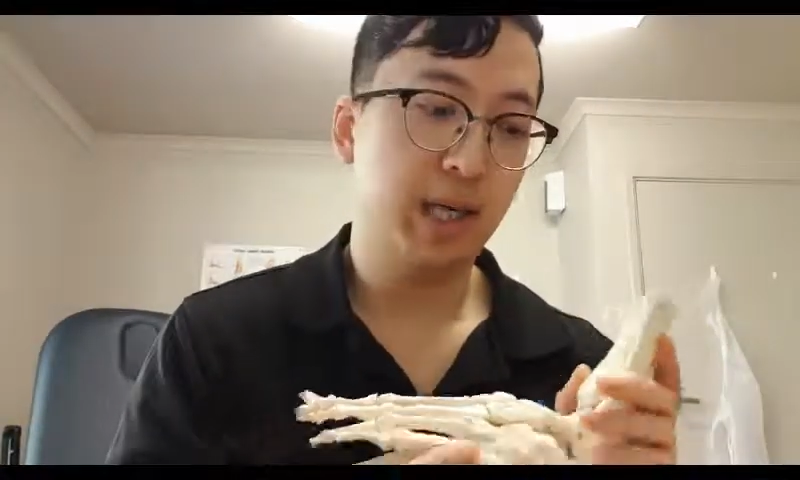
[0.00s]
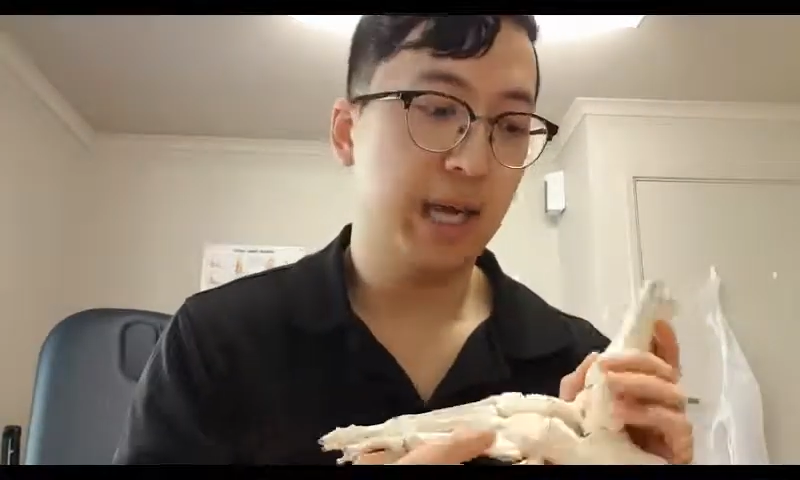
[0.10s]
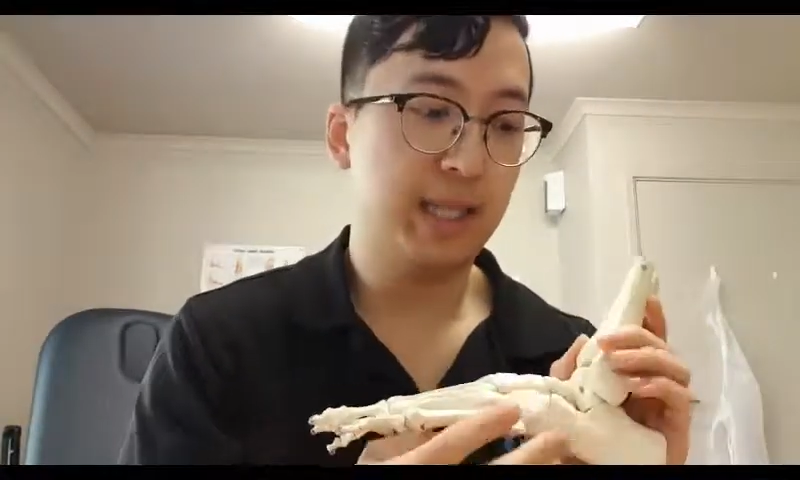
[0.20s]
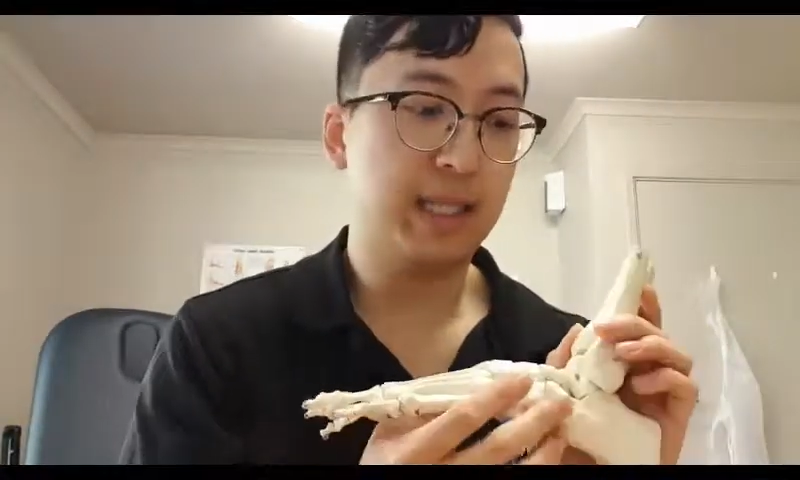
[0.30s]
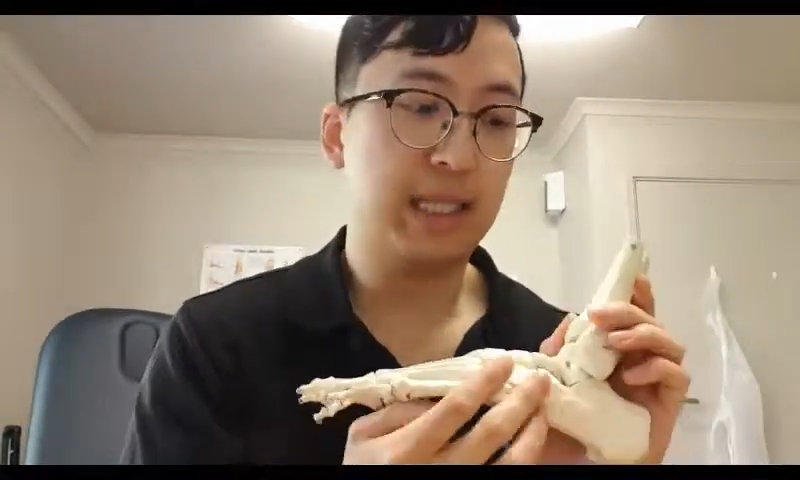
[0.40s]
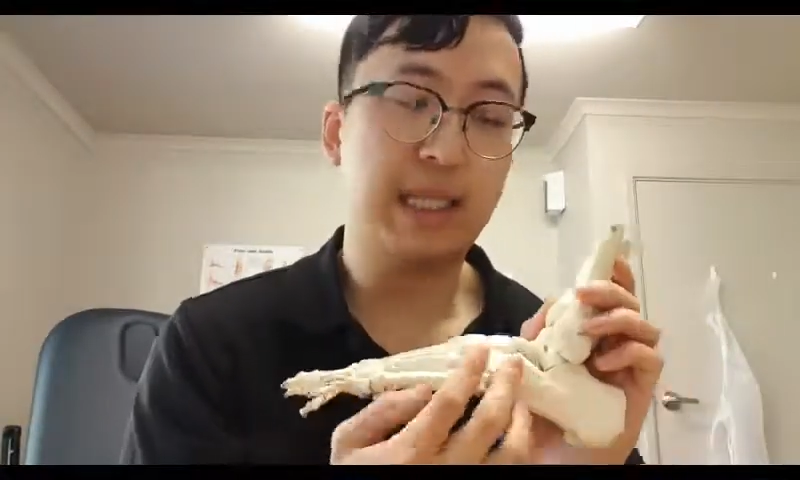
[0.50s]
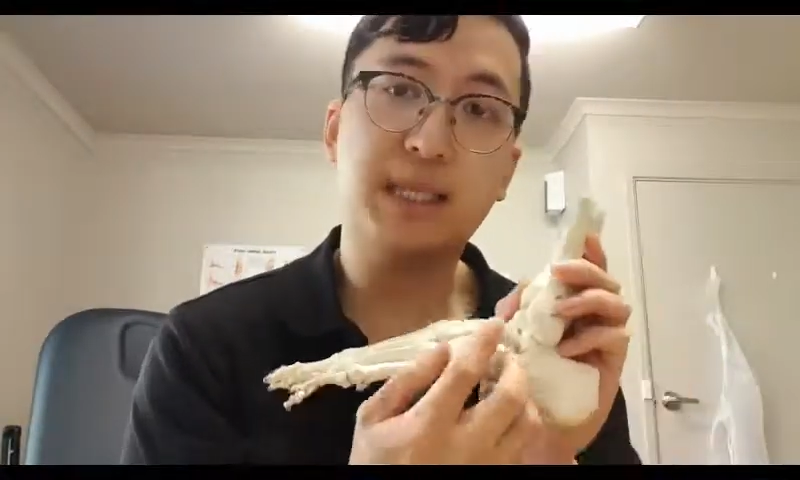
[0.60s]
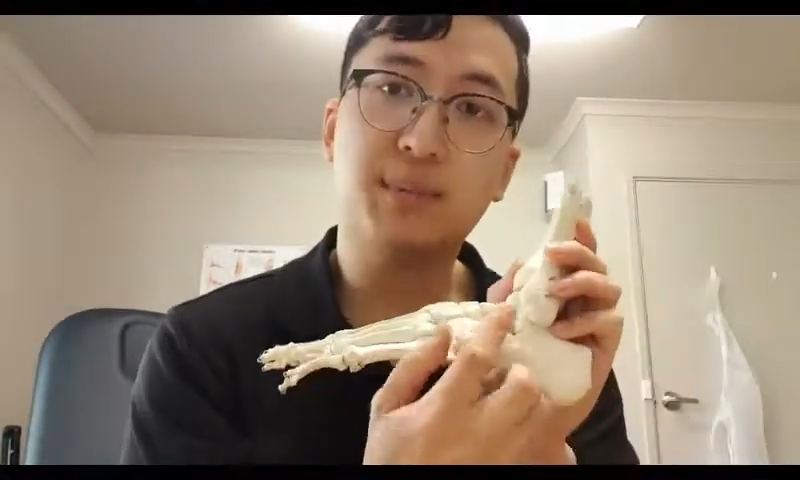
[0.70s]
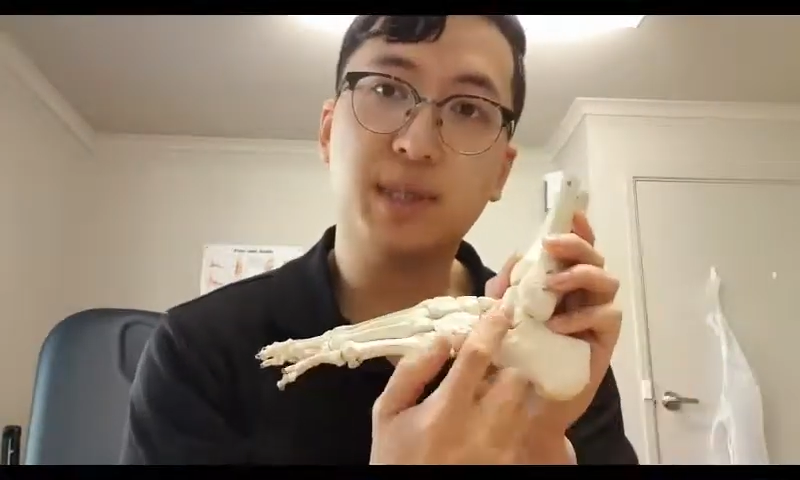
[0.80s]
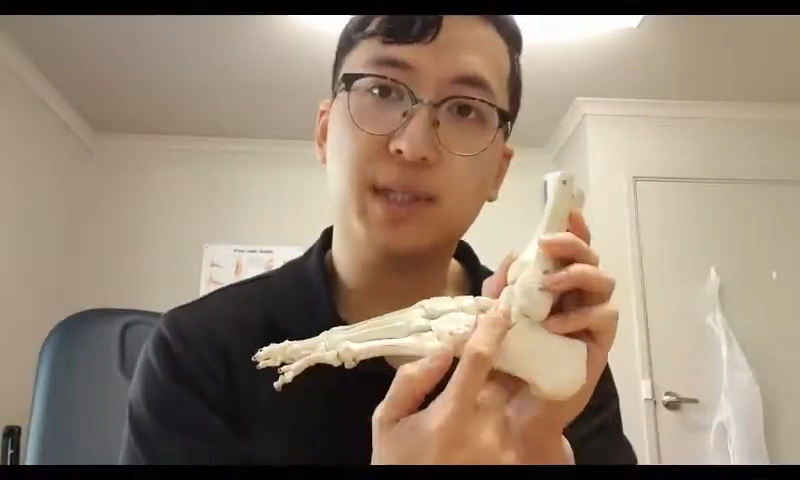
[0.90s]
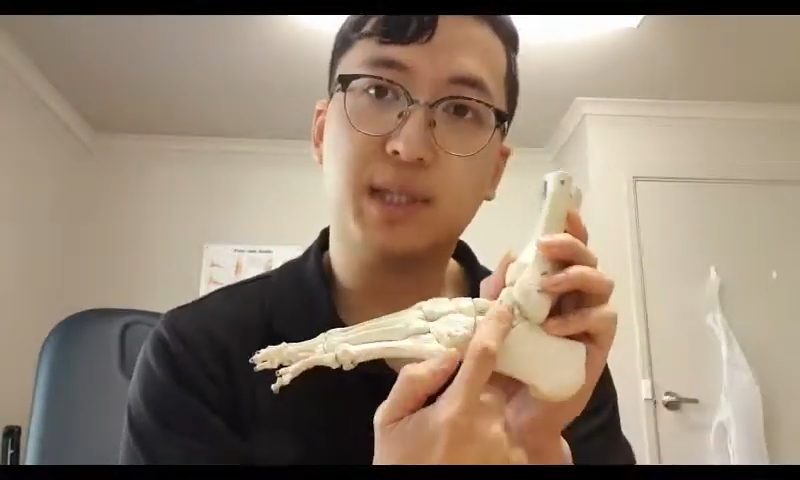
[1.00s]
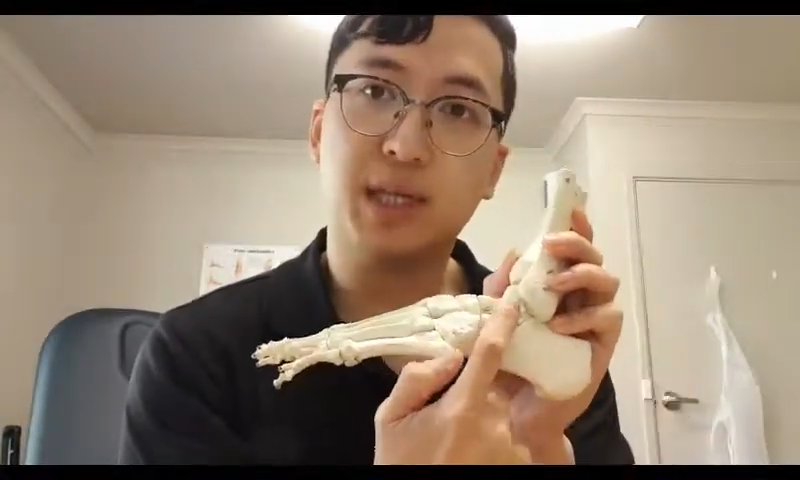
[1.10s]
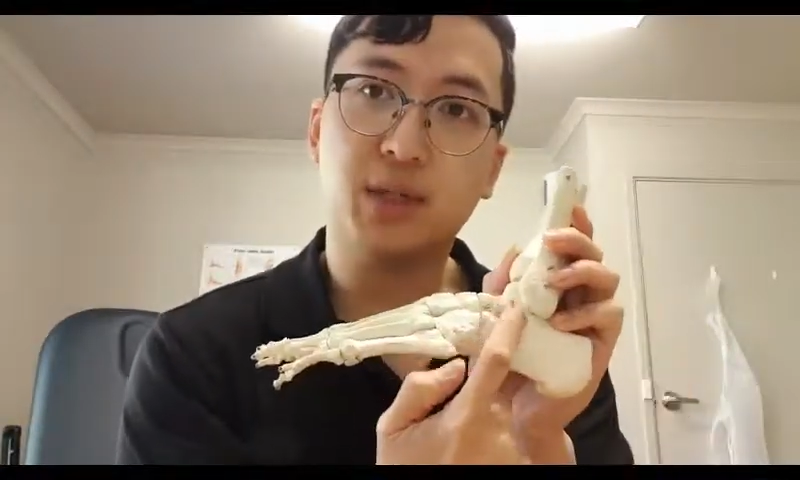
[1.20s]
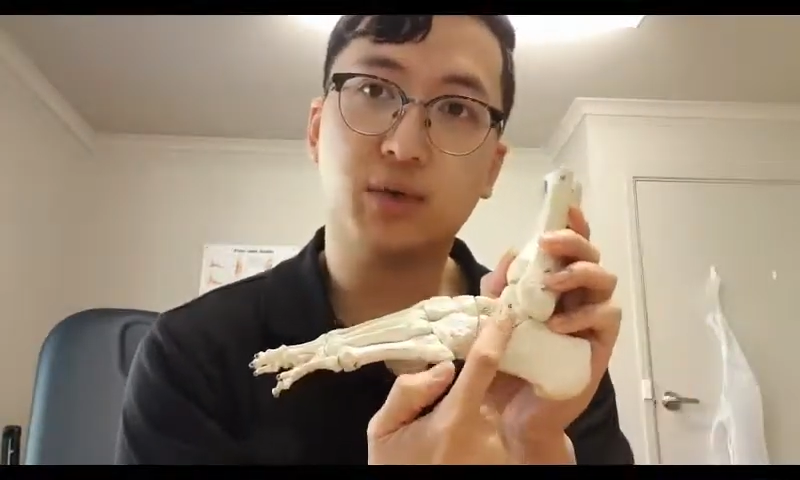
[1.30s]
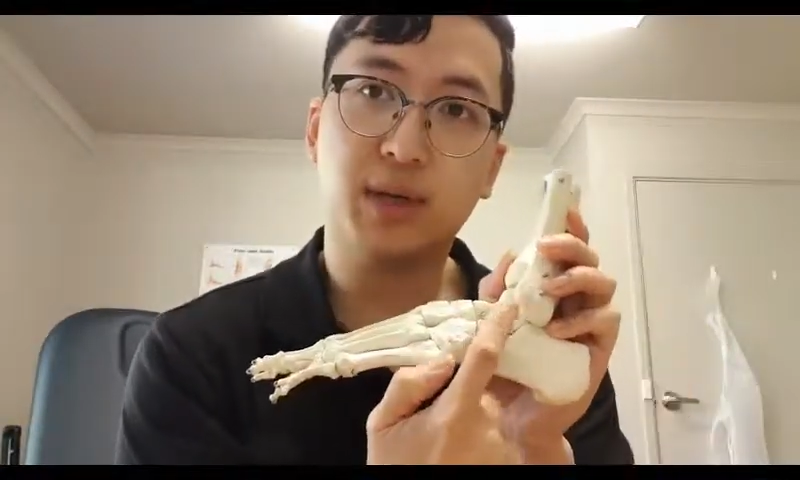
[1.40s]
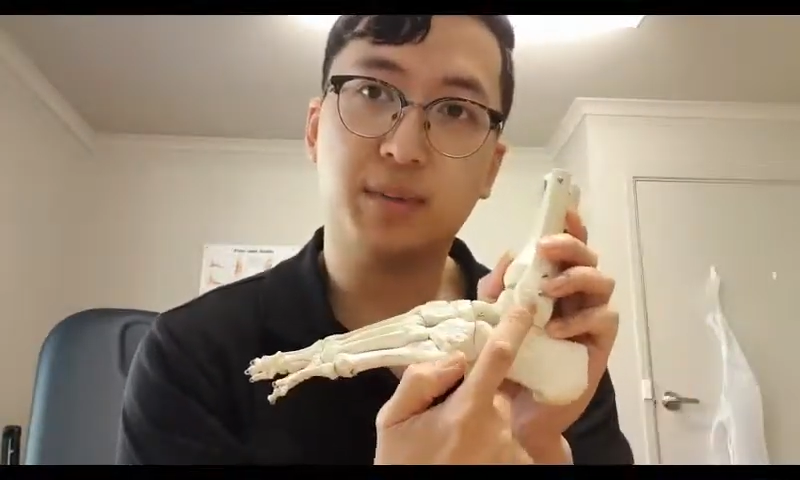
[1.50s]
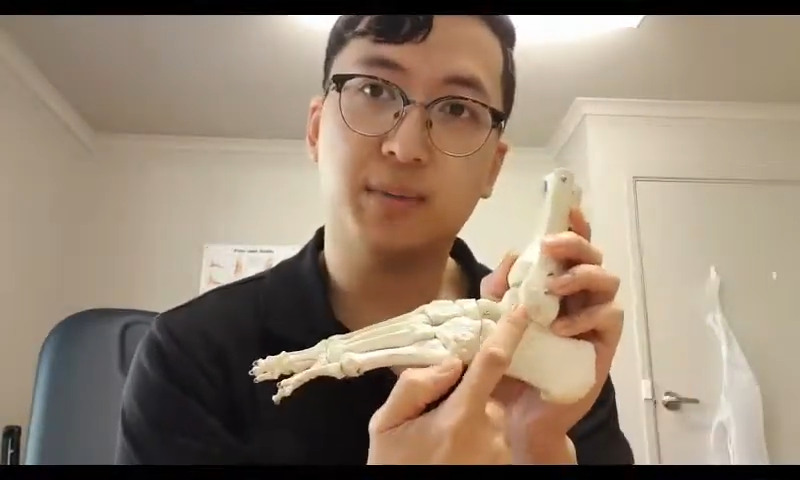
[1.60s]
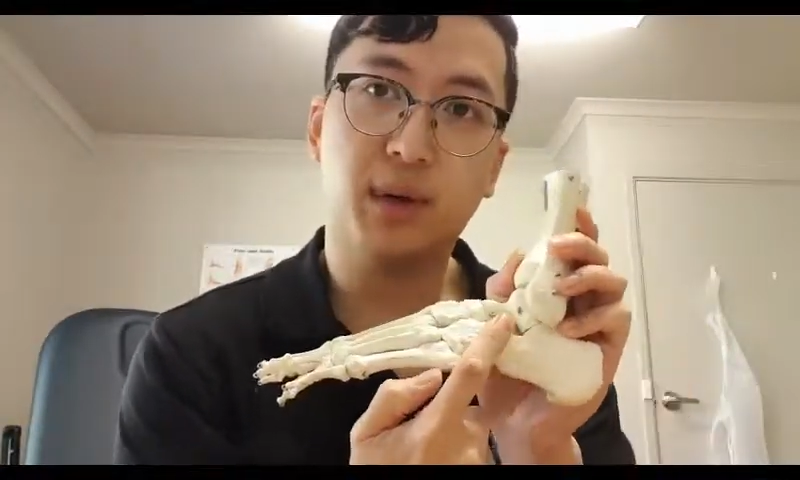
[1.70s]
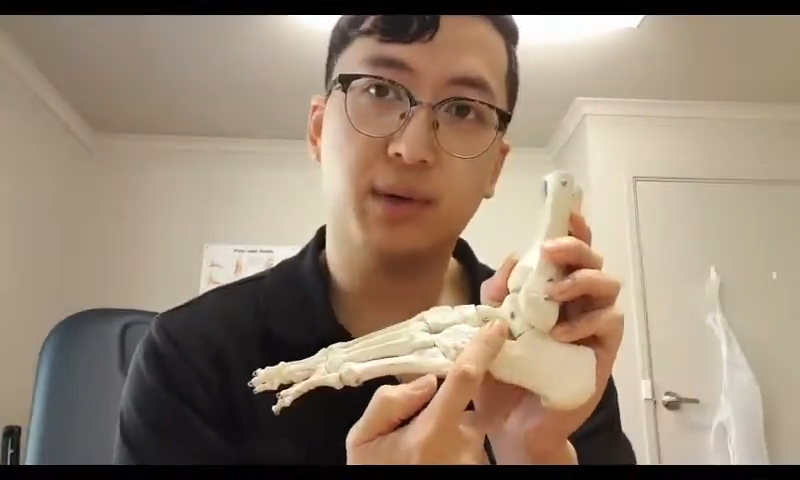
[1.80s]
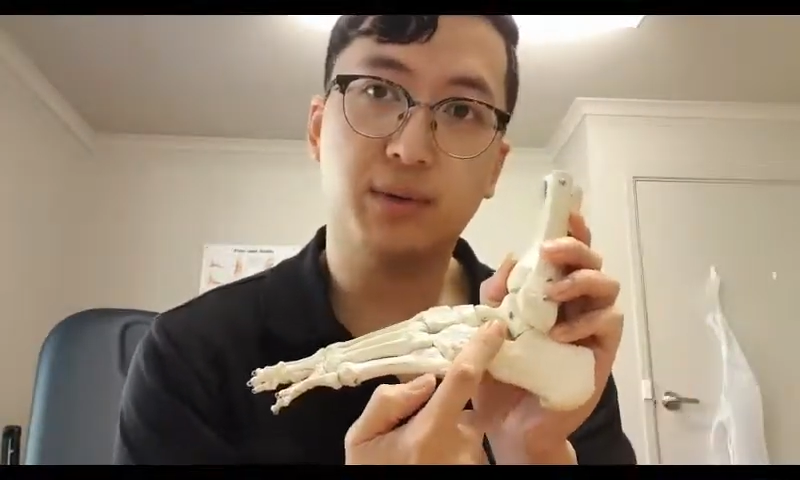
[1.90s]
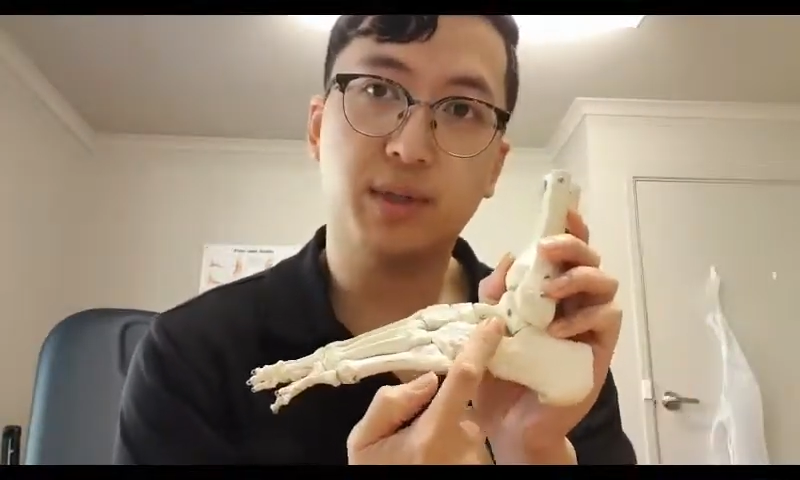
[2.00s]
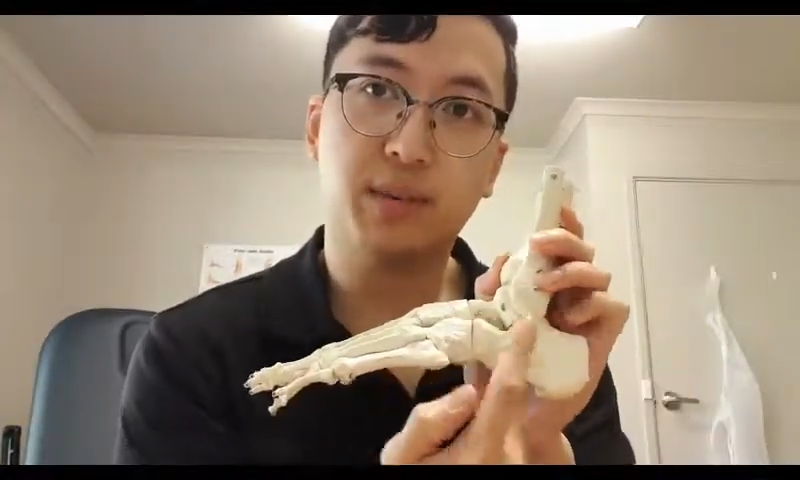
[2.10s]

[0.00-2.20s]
and the ligaments that join bone to